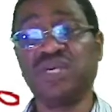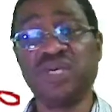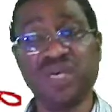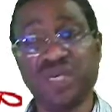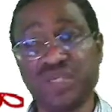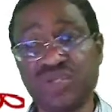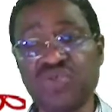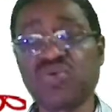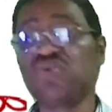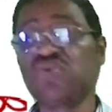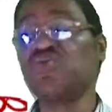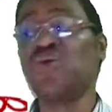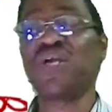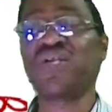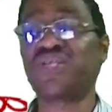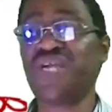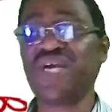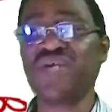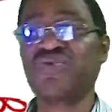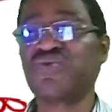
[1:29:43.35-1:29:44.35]
So you are
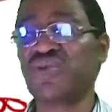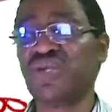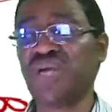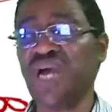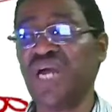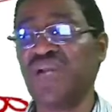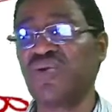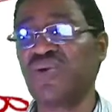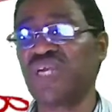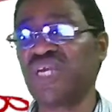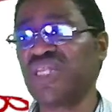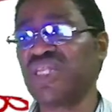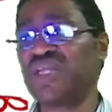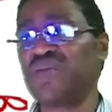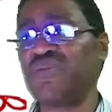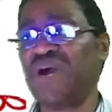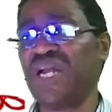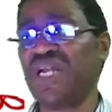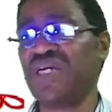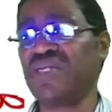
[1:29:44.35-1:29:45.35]
just to reallocate the
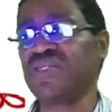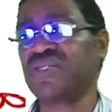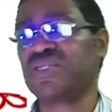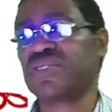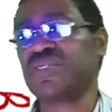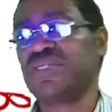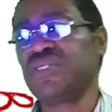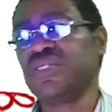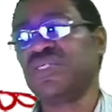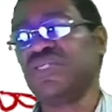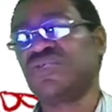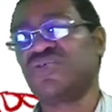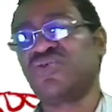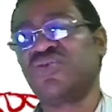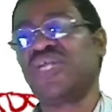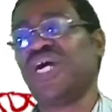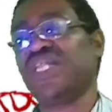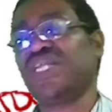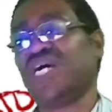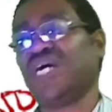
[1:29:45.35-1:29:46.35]
balance to the
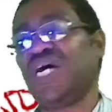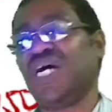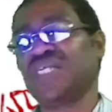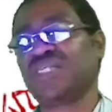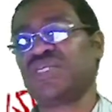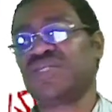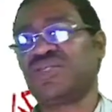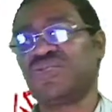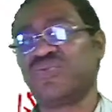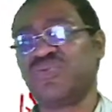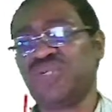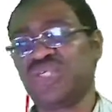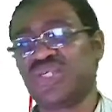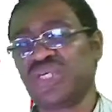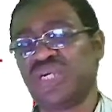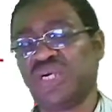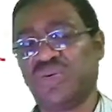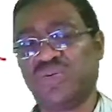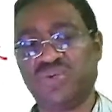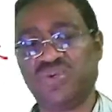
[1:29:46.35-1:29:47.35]
other assets, which
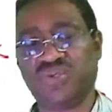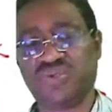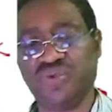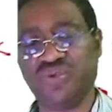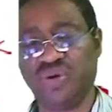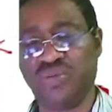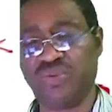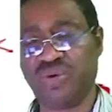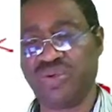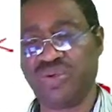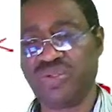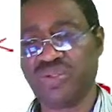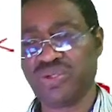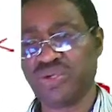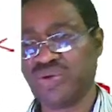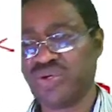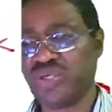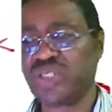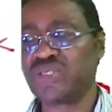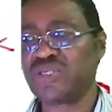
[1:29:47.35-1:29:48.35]
was normal. Good.